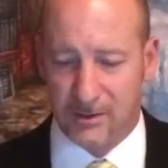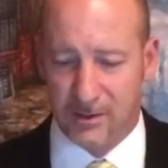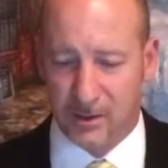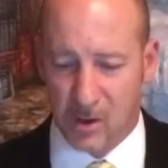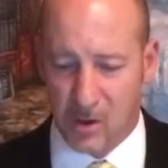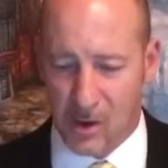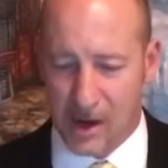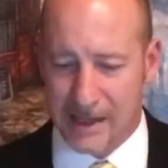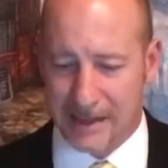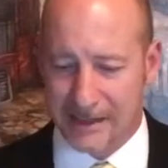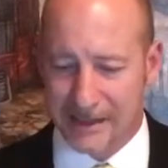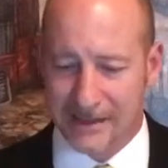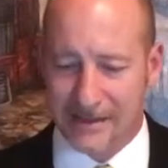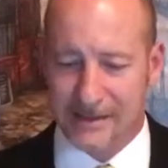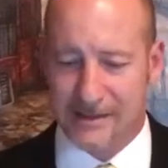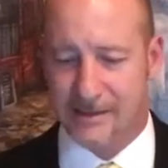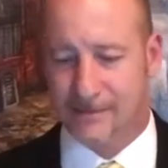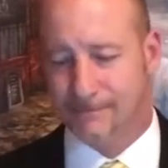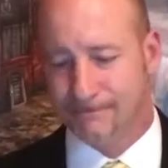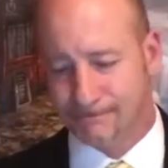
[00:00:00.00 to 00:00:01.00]
the
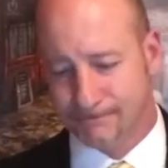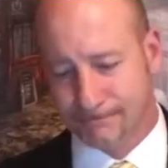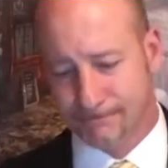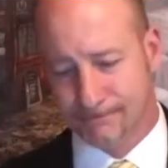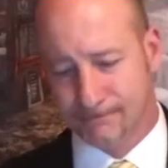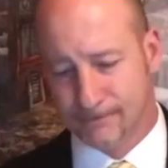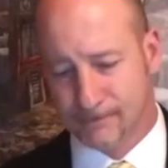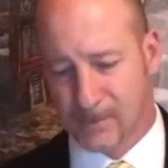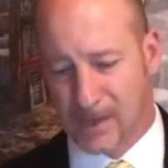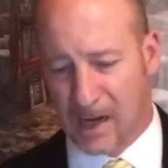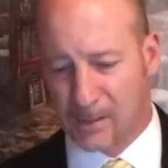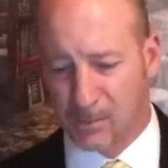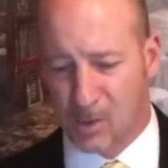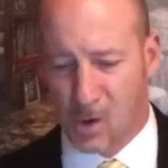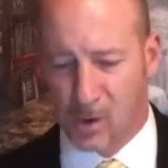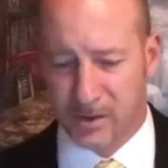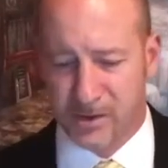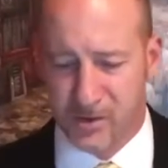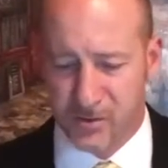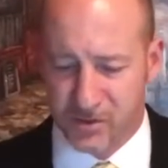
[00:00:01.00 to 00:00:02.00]
greatest. Mm, I'm
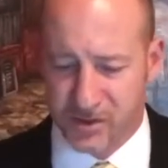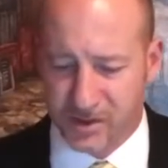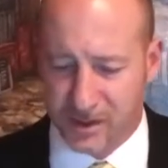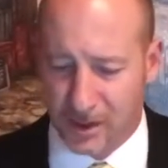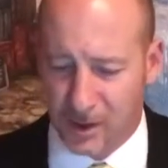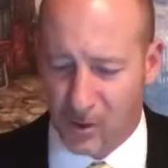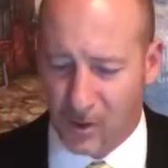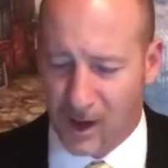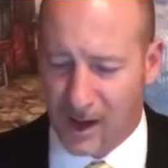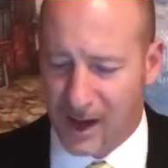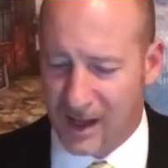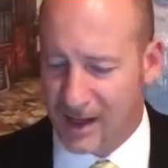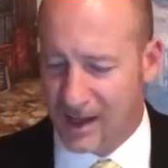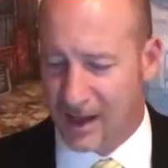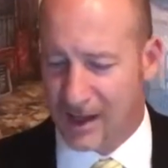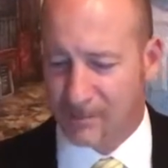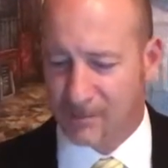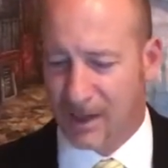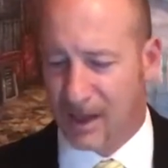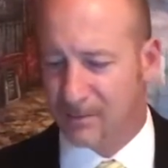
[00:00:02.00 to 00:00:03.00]
going too slow. I,
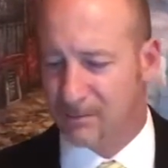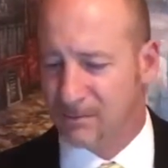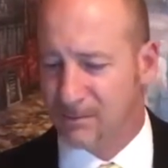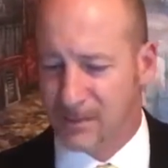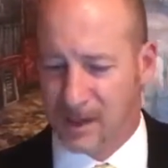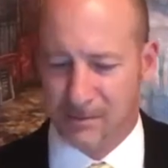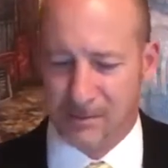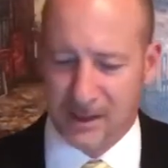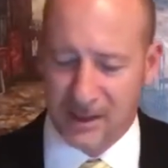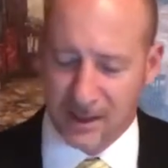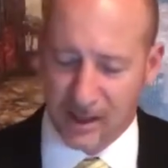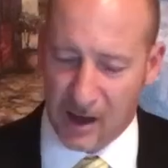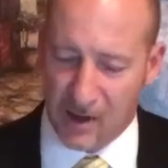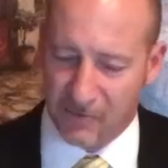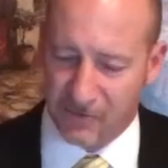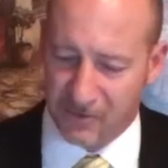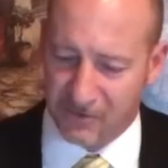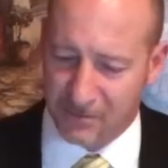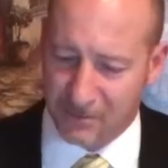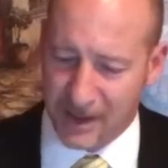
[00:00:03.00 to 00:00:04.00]
I'm, I'm, I'm getting
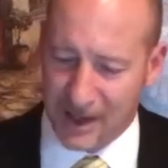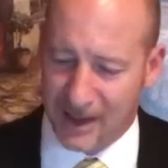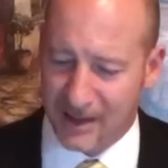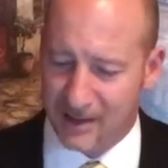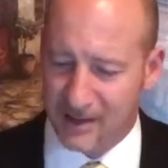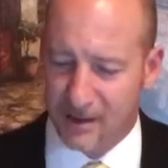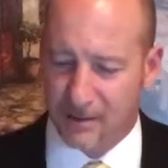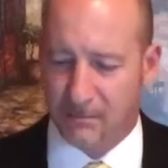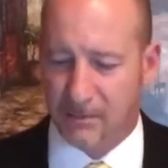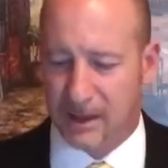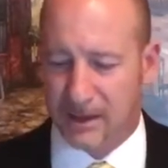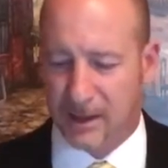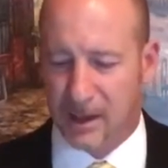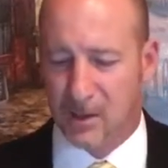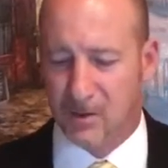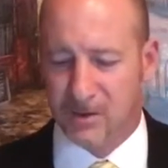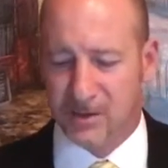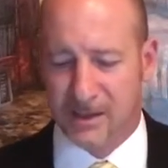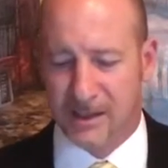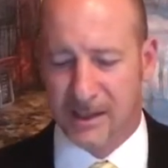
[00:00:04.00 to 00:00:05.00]
off of my, my
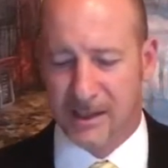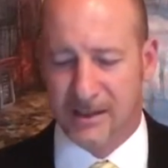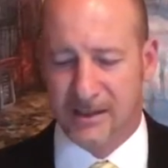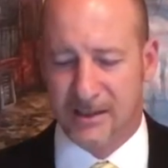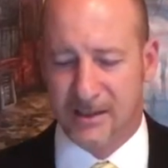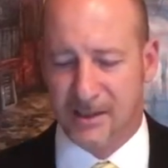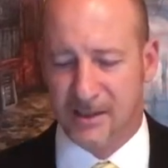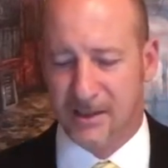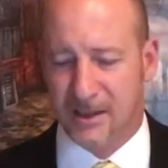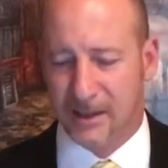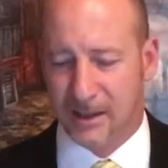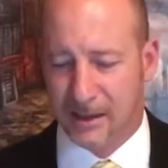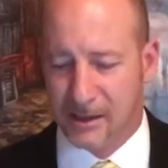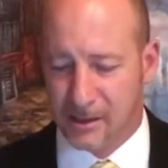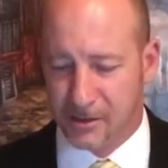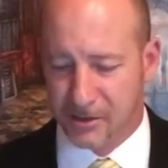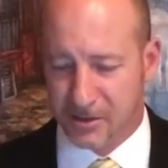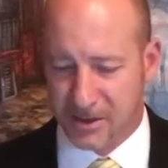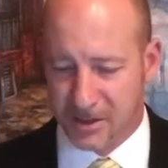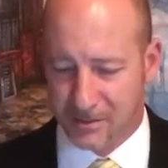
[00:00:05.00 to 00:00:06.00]
notes and into
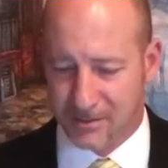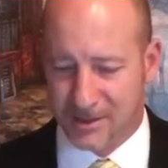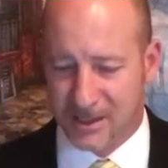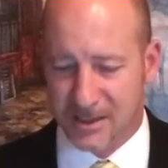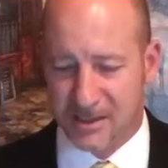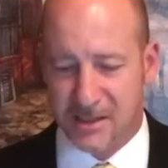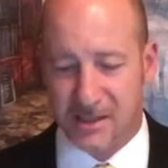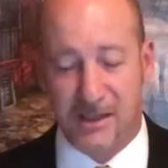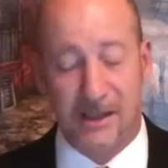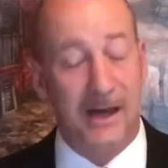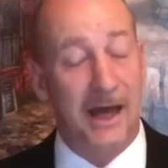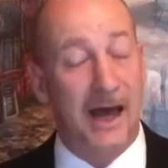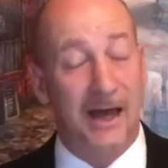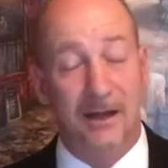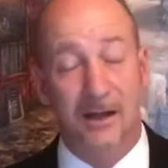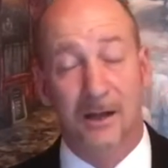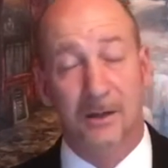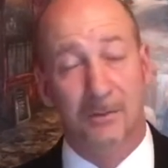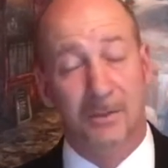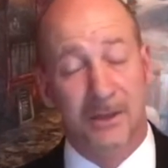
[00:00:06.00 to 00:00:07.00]
leadership teaching tonight.
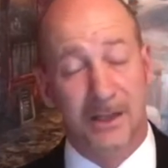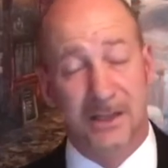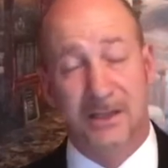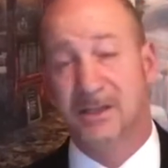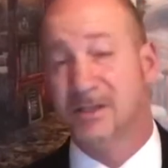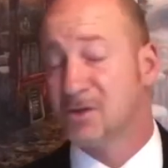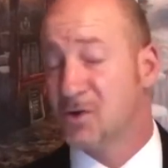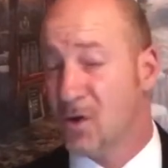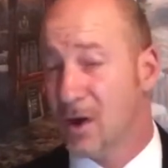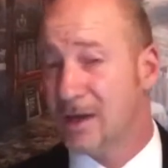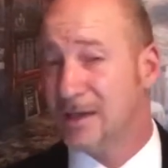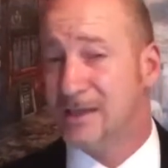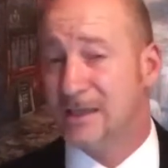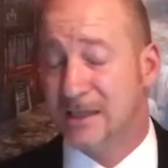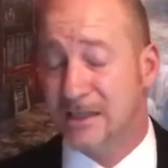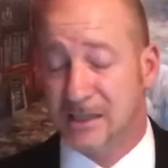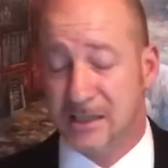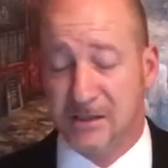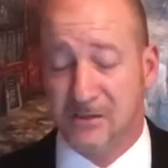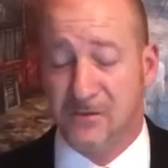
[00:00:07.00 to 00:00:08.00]
But this is great
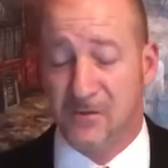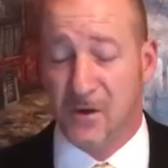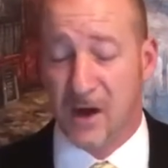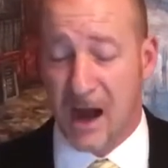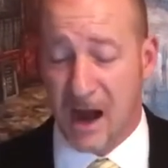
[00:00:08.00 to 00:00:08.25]
teaching for